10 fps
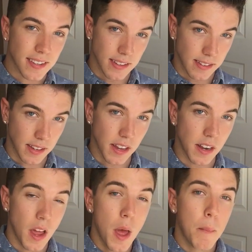to the skin,
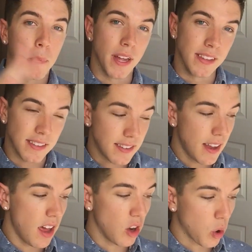but
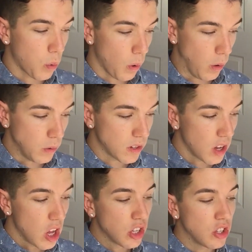instead, quote,
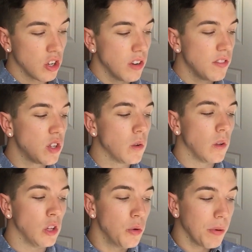serves to
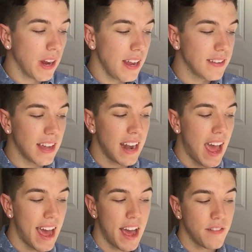lubricate and
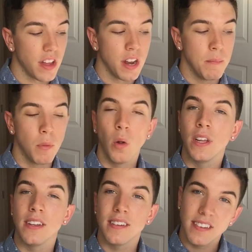have an
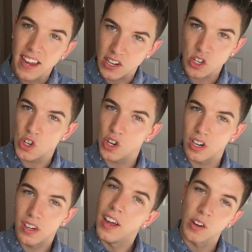emollient texture,
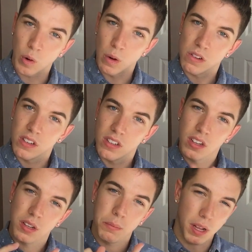unquote.
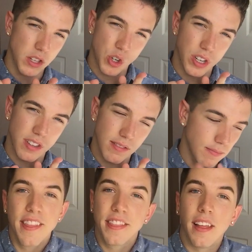Paula's Choice.
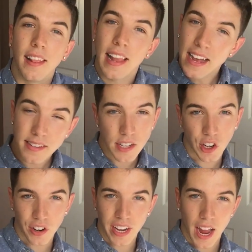The last
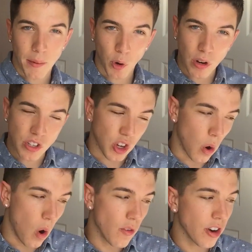ingredient I'm going to go
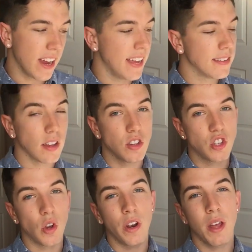over is
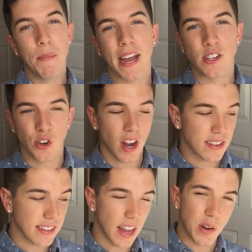sodium
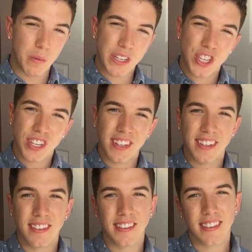hydroxide, which
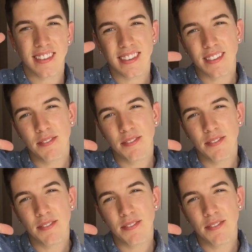is